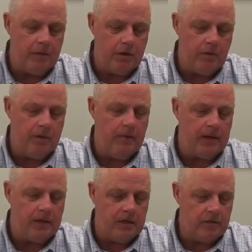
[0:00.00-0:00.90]
you can
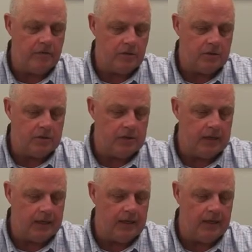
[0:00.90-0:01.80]
make a difference
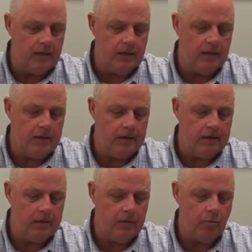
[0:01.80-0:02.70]
in
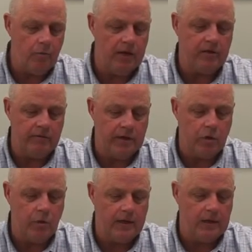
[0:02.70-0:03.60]
relatively
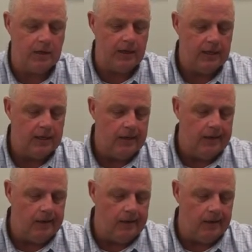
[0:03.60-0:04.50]
quickly
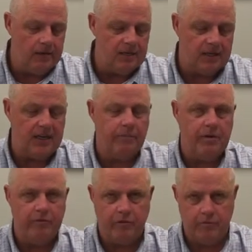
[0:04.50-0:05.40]
to keep
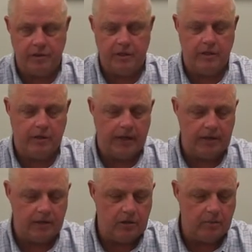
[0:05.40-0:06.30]
them from
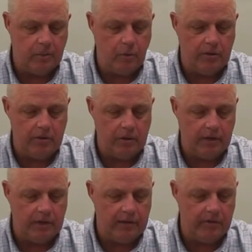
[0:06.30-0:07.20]
deteriorating to the point that
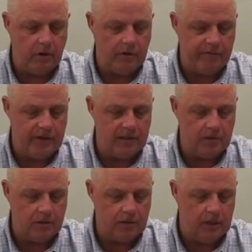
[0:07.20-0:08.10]
they can have
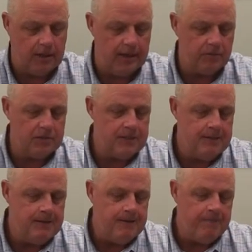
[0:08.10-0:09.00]
cardiovascular collapse.
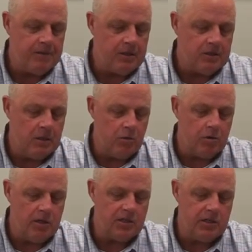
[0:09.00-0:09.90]
So
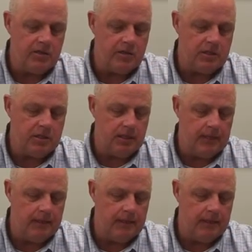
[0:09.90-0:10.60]
crush injuries,